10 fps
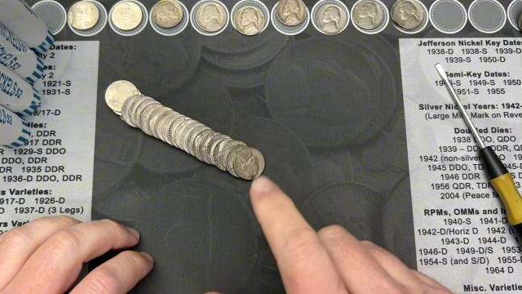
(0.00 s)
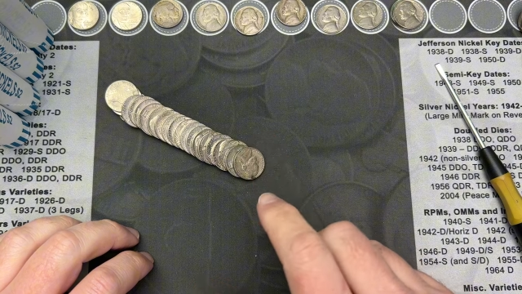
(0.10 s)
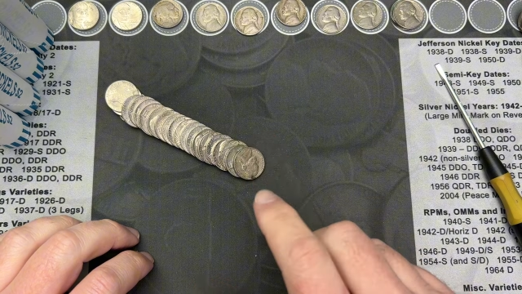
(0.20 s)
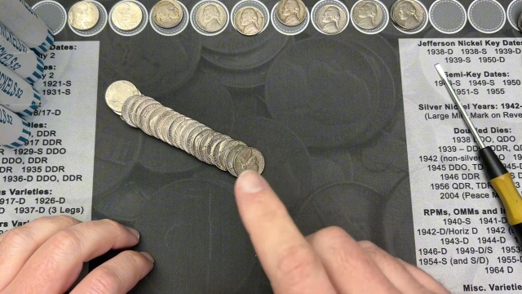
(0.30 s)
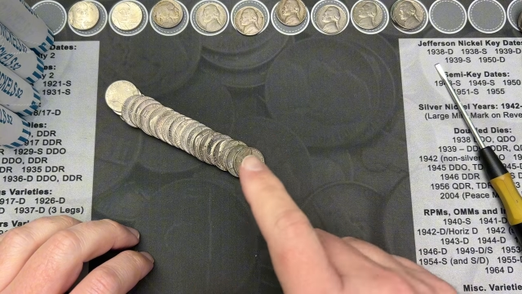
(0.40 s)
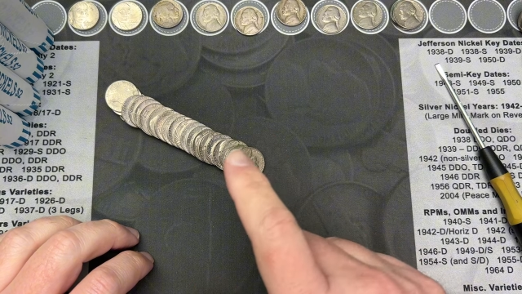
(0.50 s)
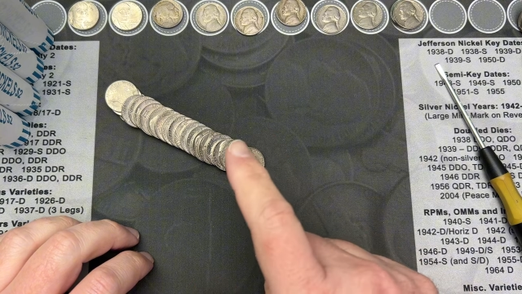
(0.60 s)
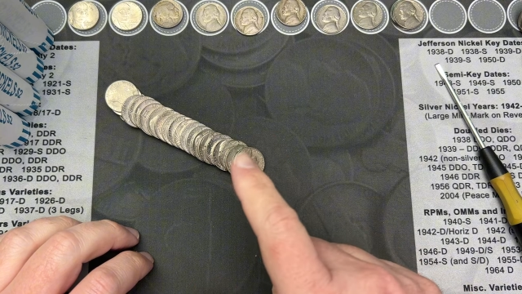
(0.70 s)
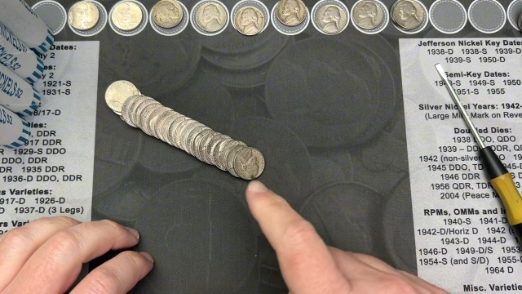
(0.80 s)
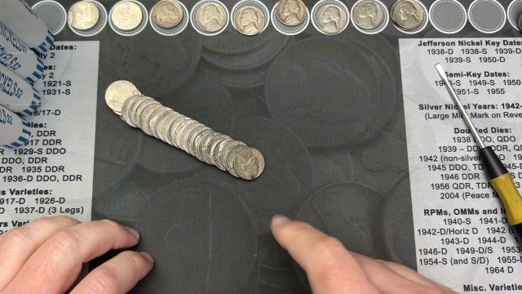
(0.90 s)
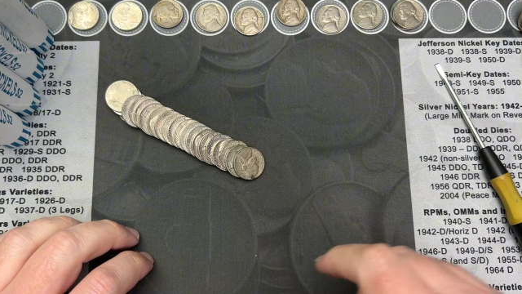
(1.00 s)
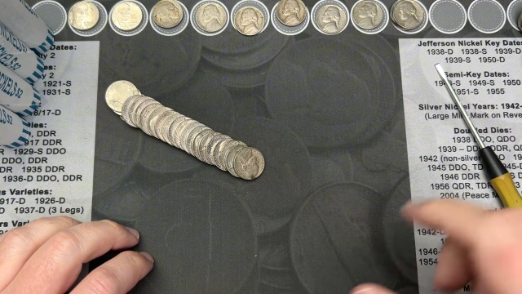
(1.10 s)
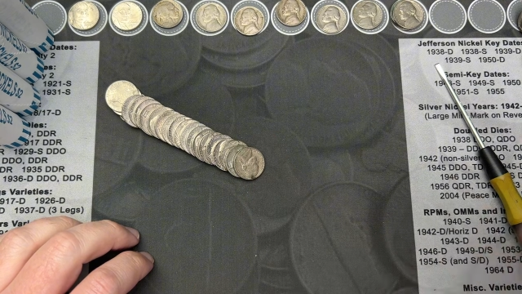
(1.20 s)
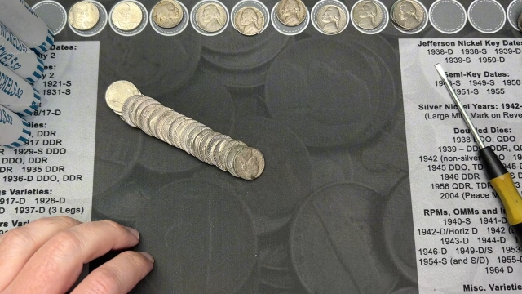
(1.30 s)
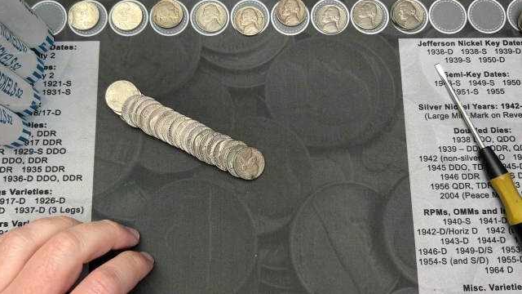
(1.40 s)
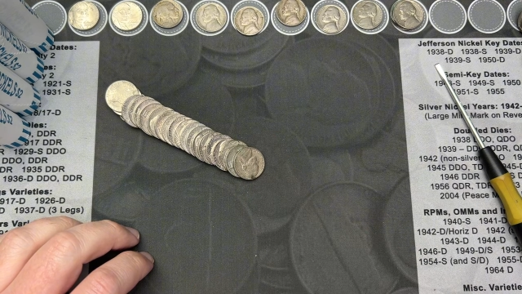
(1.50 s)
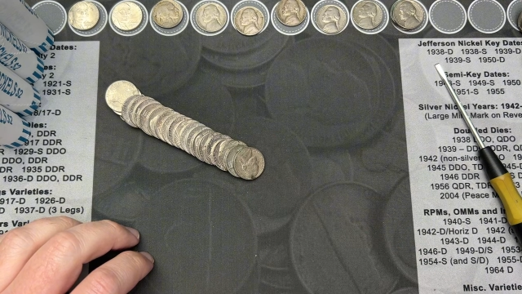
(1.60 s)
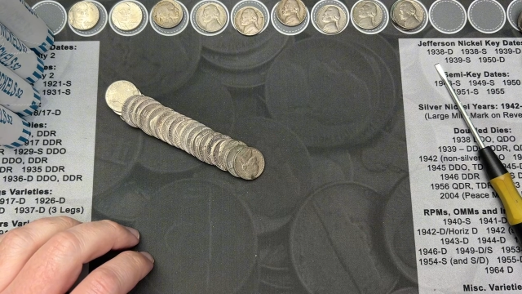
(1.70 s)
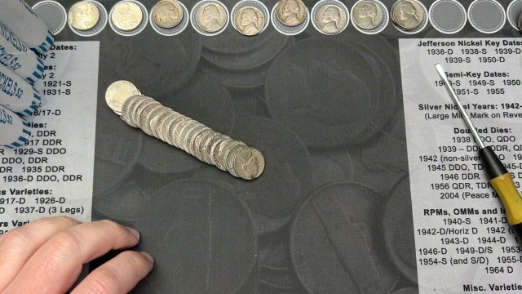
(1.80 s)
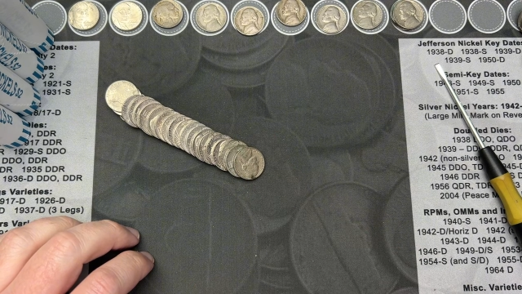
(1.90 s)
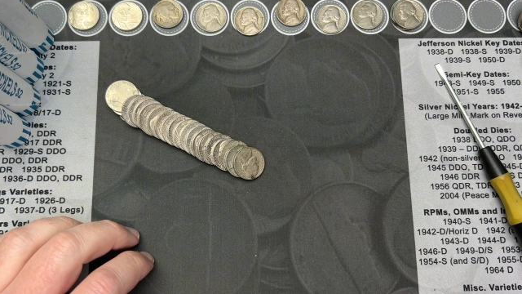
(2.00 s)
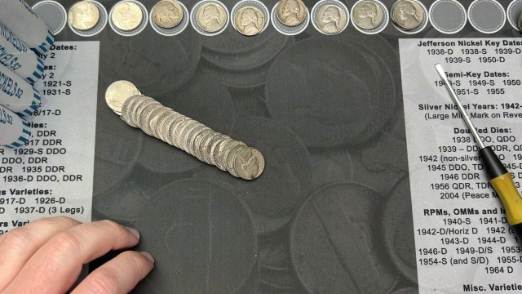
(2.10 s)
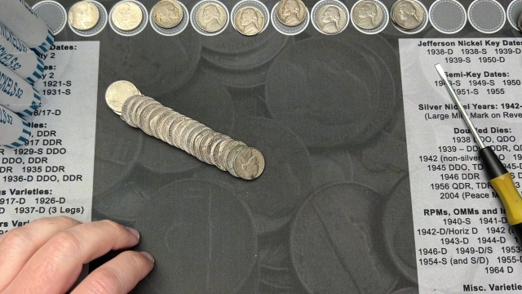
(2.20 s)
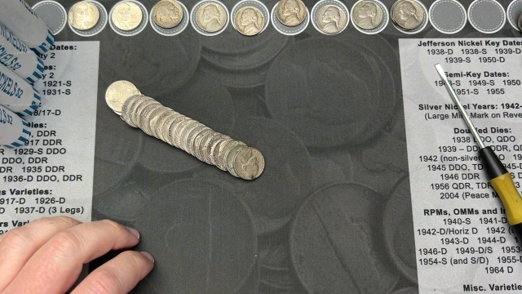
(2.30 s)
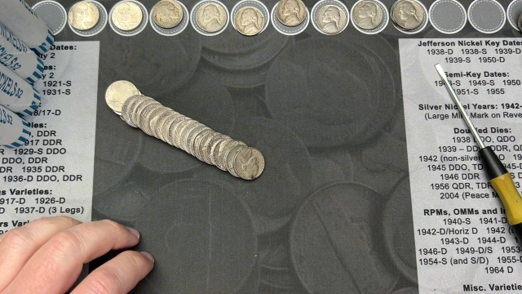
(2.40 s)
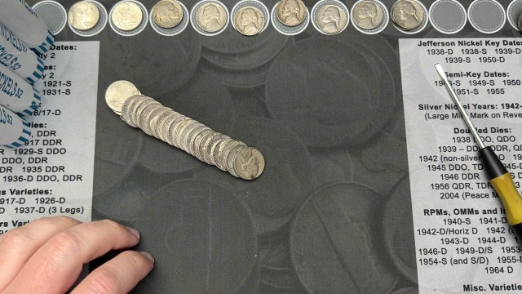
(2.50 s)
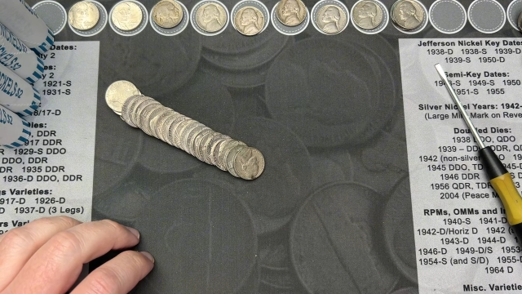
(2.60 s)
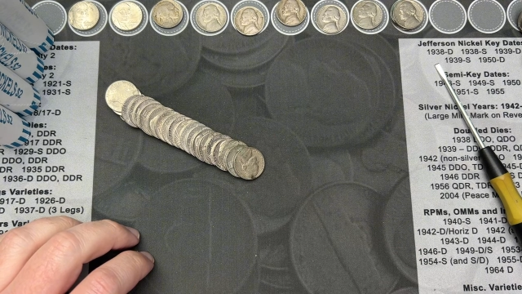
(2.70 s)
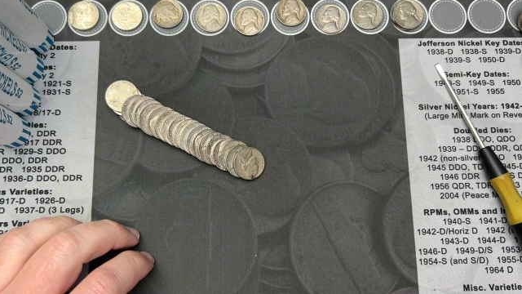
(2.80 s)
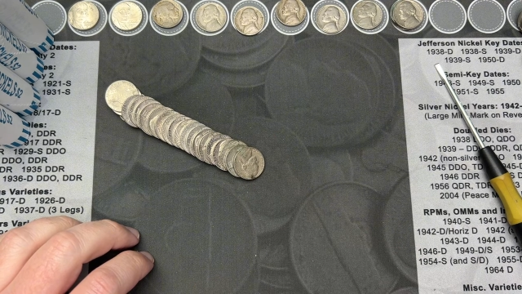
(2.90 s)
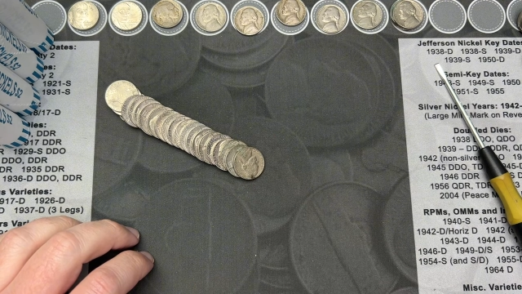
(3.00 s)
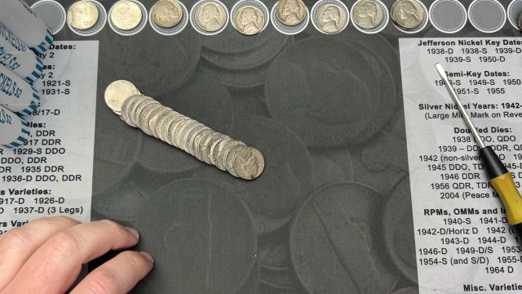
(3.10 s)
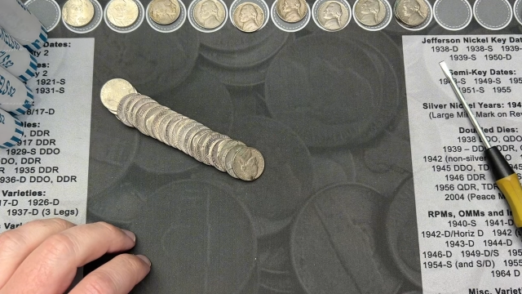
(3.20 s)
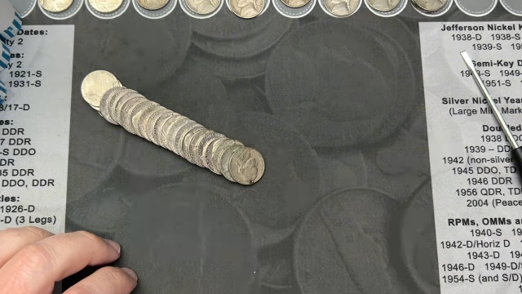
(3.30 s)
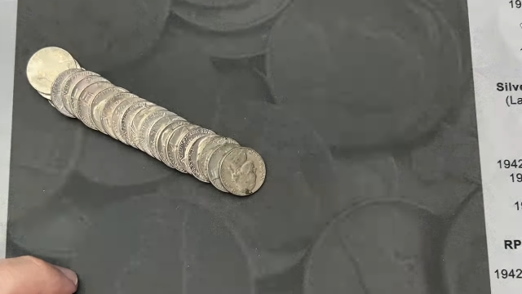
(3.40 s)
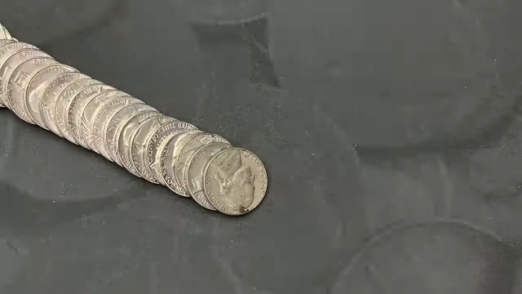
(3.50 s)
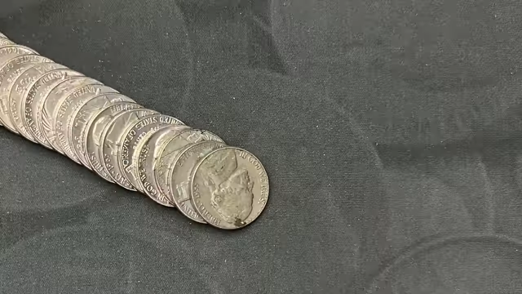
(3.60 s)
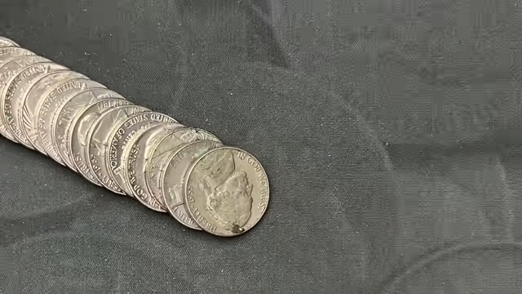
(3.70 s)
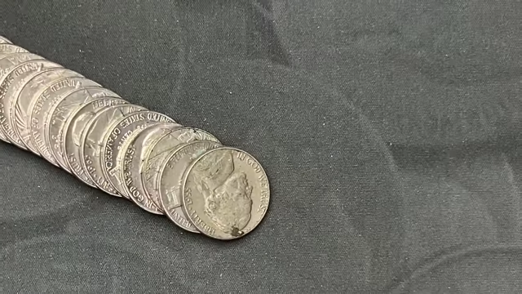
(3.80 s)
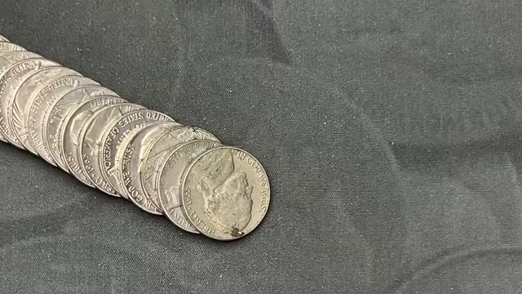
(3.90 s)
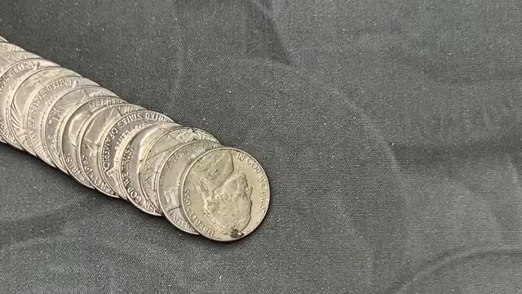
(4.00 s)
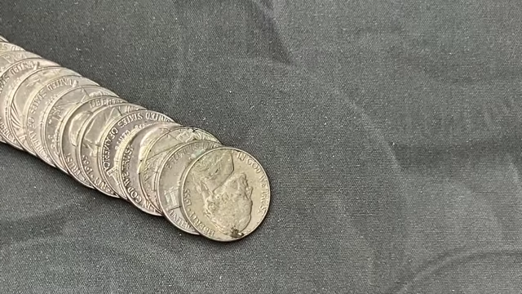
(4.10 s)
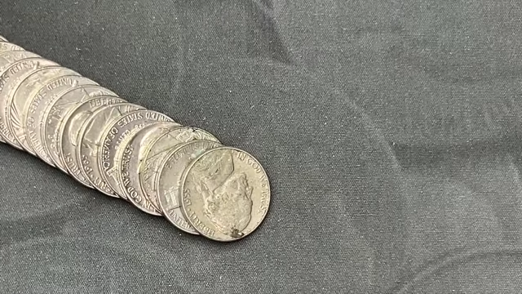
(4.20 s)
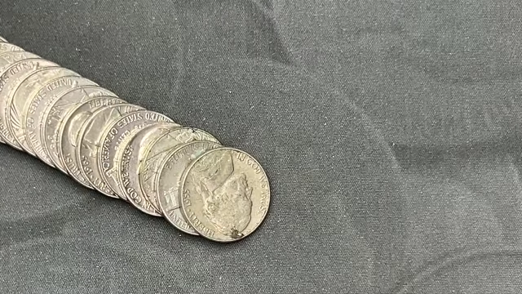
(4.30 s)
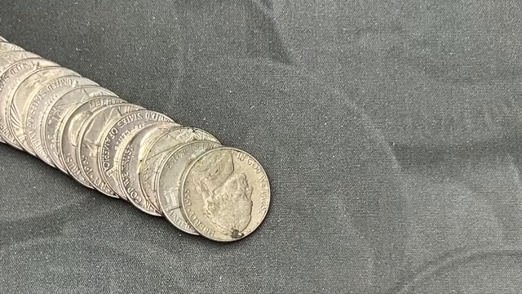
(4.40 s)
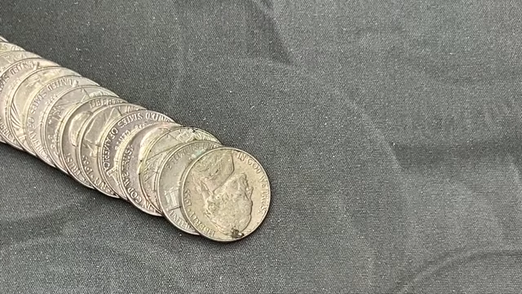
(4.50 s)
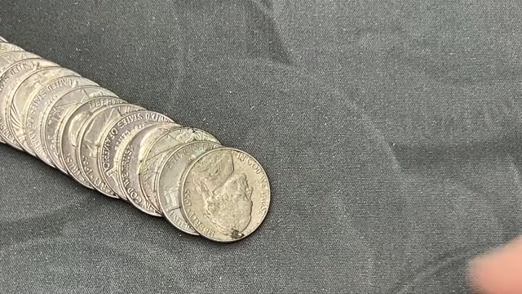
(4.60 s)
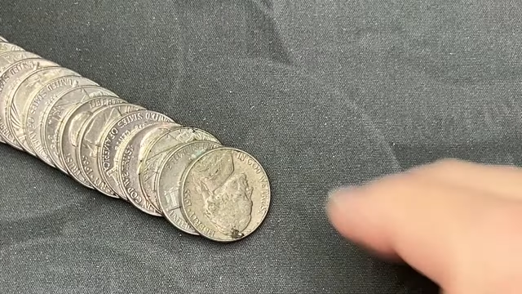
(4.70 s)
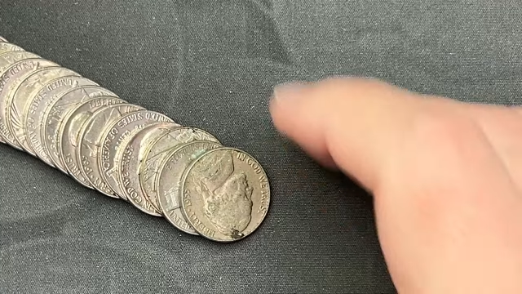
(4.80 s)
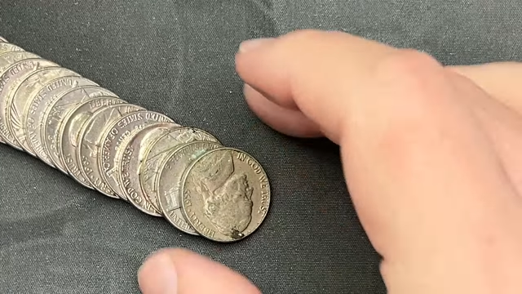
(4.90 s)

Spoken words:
No face is visible, so there are no lips to read.